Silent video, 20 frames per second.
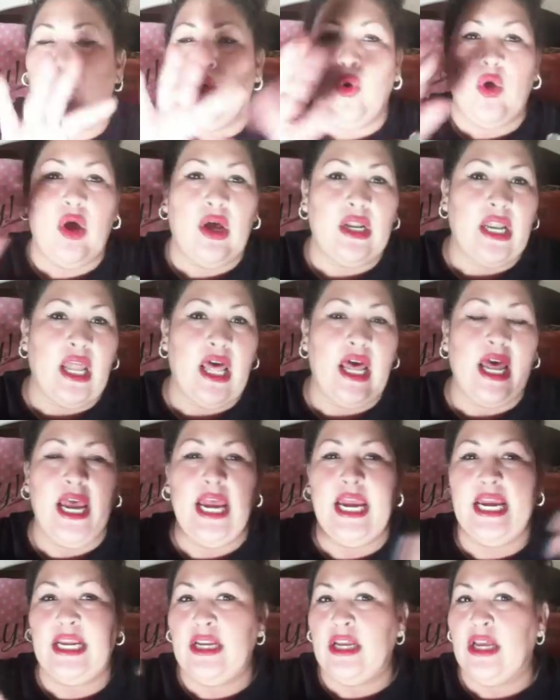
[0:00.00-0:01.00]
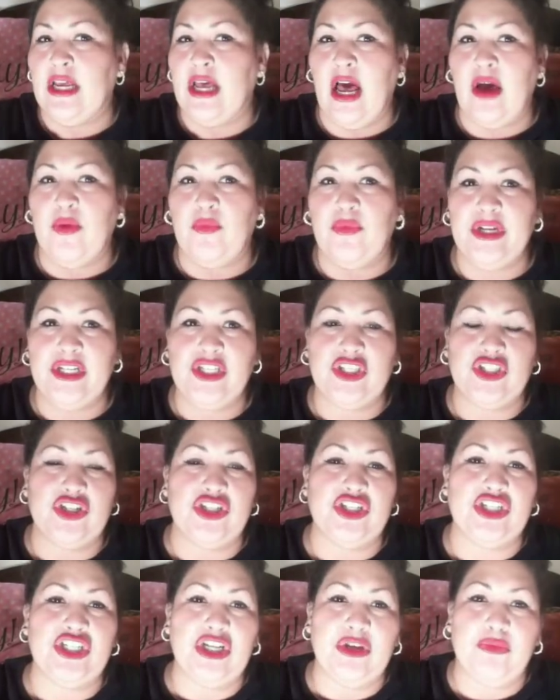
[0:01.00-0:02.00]
online,
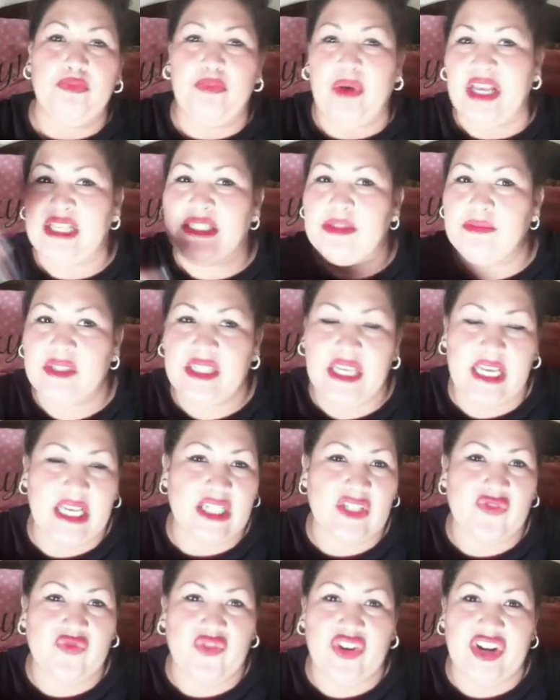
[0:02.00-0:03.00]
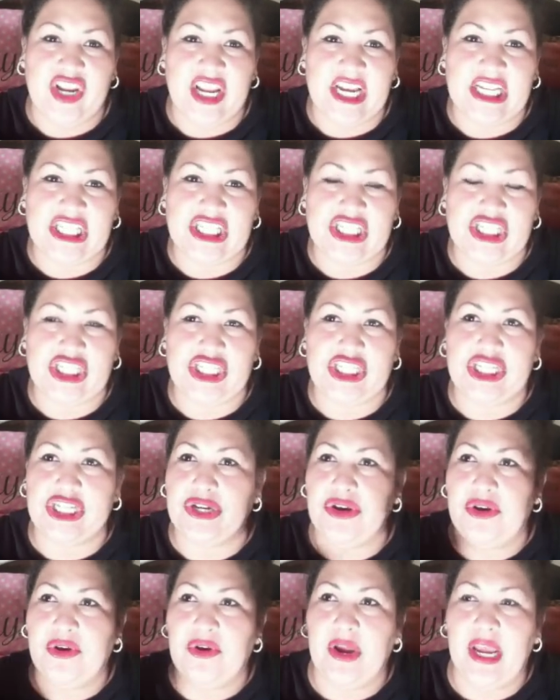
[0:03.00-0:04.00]
research it, buy some tickets for next
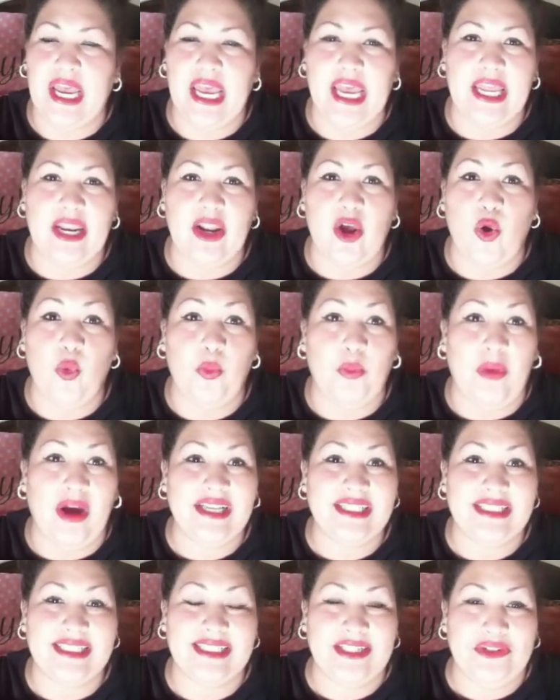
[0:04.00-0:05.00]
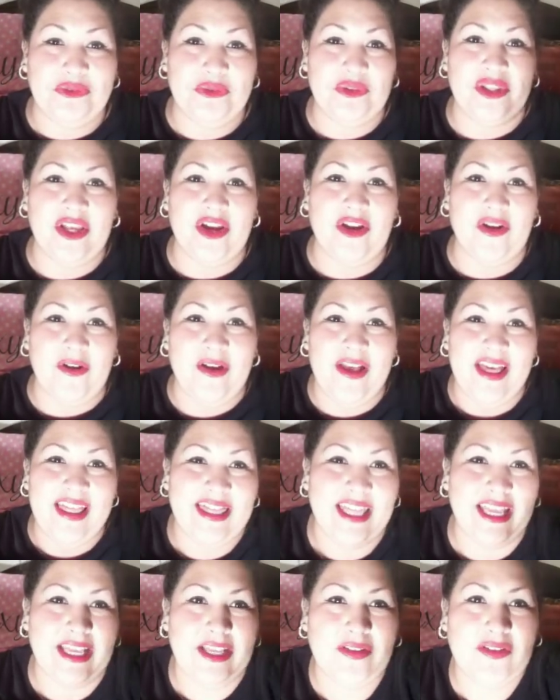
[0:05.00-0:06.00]
year, and hope I see you there.
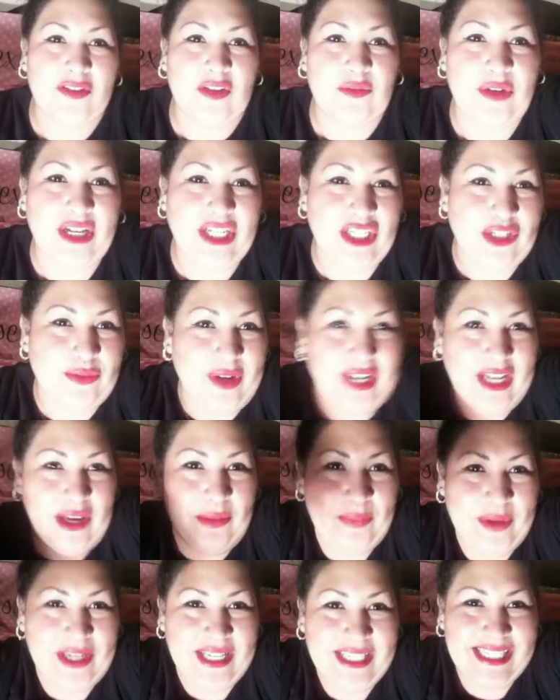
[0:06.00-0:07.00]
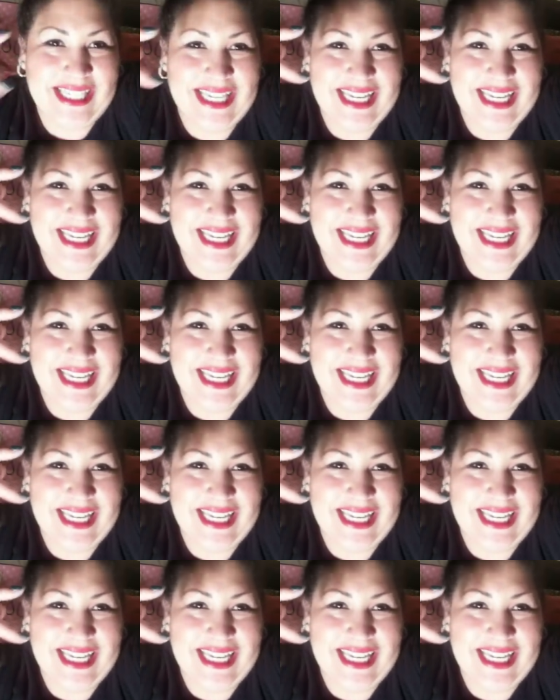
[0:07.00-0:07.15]
Thank you so much. Makeup peace.